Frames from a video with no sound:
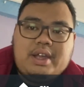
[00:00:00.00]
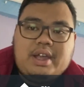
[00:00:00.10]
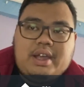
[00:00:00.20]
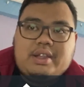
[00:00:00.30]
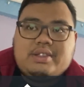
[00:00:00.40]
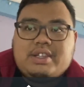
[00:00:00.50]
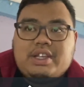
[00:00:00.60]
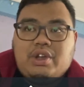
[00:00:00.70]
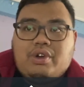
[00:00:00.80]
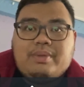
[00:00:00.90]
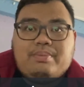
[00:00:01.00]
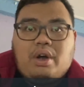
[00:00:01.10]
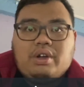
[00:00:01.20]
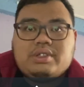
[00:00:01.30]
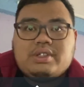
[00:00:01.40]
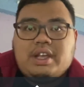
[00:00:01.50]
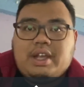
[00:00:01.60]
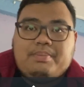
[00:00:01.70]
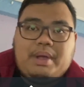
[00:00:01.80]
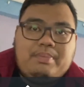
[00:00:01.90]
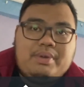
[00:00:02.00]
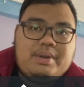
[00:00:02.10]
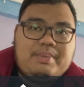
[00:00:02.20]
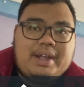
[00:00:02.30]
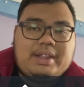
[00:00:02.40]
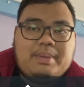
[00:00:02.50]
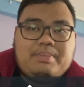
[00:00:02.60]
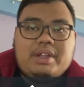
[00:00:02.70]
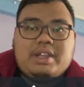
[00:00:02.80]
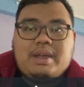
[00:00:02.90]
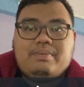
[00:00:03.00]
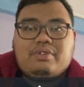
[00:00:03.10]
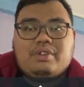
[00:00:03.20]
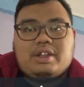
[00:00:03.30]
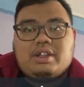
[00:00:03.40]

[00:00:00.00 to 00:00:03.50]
and secure the box and paper by taping them so that